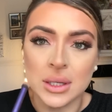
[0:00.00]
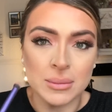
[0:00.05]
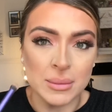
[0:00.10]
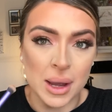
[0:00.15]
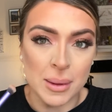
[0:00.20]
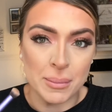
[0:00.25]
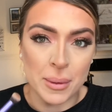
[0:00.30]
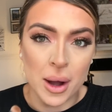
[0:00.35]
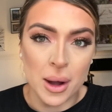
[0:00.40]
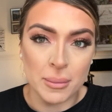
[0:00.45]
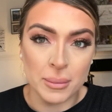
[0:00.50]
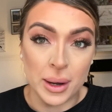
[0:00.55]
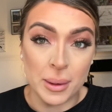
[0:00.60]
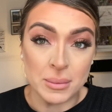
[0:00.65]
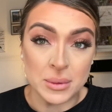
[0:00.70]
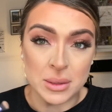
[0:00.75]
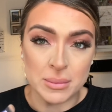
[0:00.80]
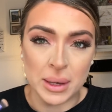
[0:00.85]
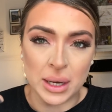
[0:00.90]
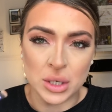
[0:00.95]
my bottom lip
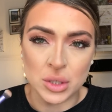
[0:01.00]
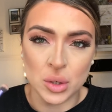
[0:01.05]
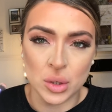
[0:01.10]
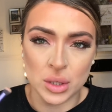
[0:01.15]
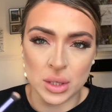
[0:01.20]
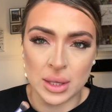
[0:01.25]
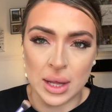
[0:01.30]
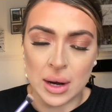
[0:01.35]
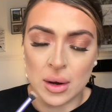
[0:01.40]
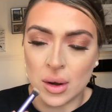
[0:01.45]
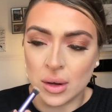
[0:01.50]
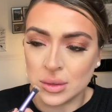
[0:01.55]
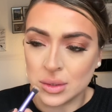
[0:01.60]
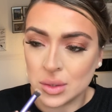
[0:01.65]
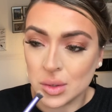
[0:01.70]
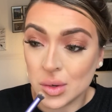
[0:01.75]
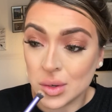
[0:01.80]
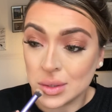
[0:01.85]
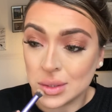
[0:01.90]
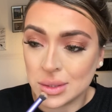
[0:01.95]
to make sure that that
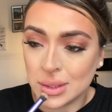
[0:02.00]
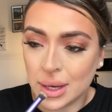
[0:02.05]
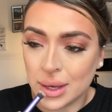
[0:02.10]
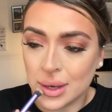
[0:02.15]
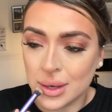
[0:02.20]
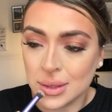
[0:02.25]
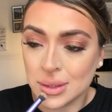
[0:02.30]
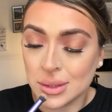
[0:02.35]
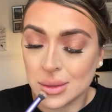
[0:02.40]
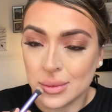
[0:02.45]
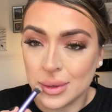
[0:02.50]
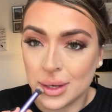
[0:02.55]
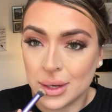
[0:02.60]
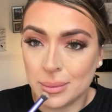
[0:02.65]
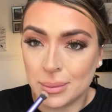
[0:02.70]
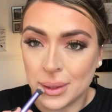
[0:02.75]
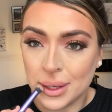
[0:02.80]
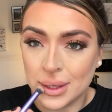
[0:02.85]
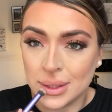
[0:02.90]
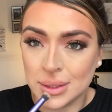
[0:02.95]
contour stays where I
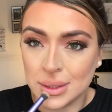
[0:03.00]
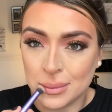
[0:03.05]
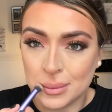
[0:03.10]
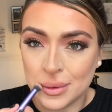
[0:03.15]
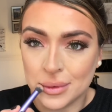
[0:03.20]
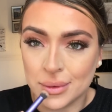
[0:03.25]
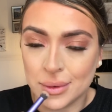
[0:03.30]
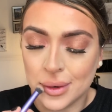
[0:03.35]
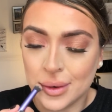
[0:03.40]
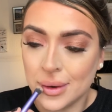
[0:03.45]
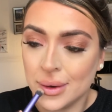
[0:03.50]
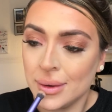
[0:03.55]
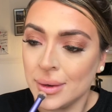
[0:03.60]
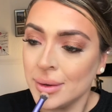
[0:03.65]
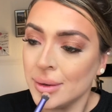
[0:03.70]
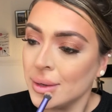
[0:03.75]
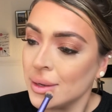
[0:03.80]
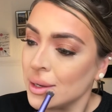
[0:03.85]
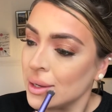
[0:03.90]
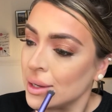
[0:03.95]
placed it before,
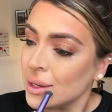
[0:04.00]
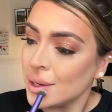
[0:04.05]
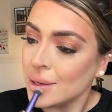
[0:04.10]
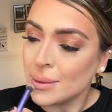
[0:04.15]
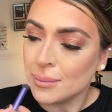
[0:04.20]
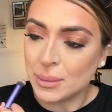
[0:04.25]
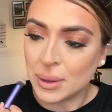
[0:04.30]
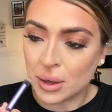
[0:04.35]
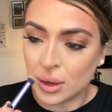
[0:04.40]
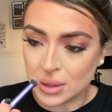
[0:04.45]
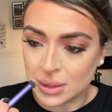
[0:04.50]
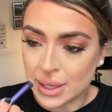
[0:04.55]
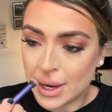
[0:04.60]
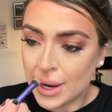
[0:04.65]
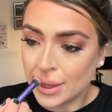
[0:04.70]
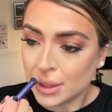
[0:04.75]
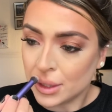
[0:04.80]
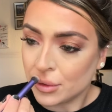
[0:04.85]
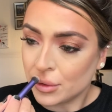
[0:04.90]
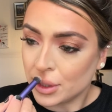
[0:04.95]
because
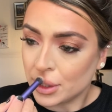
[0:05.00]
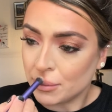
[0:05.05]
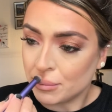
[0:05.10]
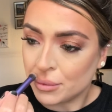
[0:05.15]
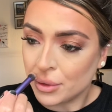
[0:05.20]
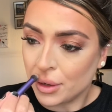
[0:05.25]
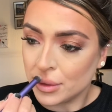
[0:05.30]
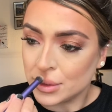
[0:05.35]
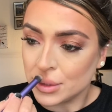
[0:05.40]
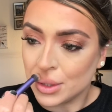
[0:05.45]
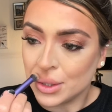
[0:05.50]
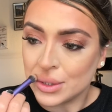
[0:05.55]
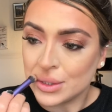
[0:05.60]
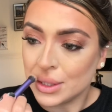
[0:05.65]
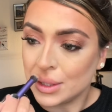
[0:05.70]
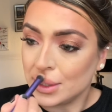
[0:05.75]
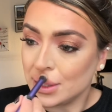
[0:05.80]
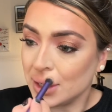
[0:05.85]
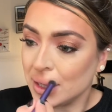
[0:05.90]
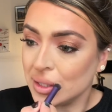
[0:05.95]
any cream product
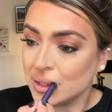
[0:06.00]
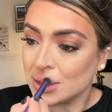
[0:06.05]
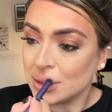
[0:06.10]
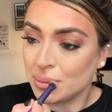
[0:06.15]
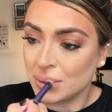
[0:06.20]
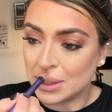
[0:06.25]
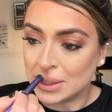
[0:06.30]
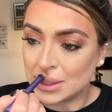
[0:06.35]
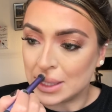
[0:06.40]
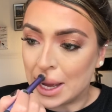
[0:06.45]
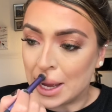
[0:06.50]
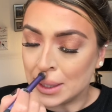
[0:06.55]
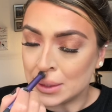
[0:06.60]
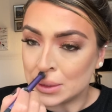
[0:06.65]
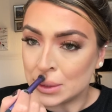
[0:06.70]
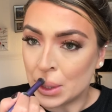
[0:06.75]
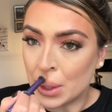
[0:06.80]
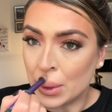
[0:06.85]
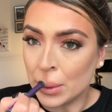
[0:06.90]
needs to be set.